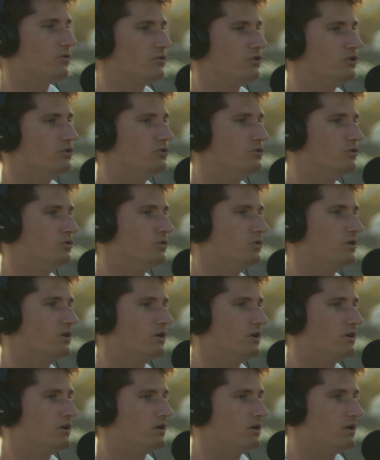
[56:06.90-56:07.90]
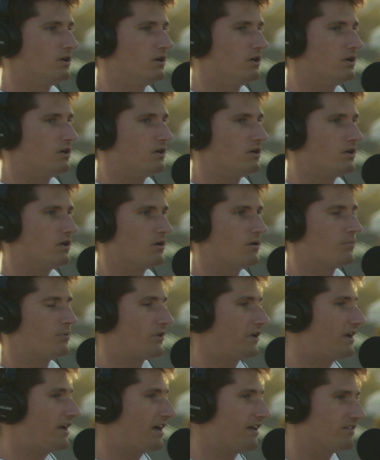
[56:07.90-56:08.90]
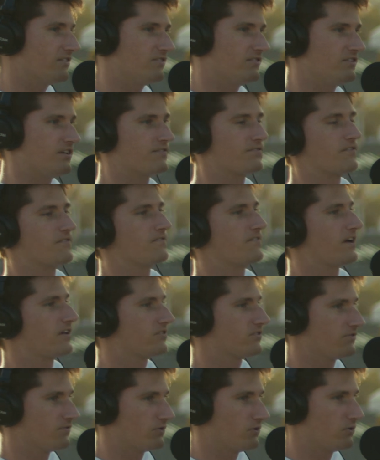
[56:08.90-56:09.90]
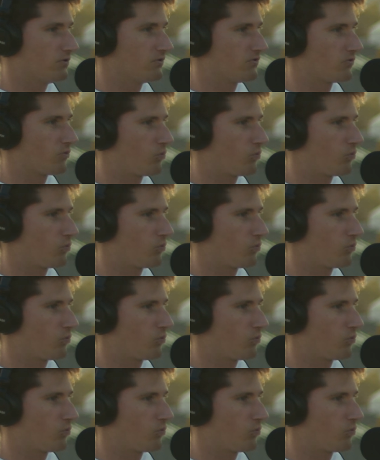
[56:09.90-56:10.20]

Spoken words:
you play at different festivals.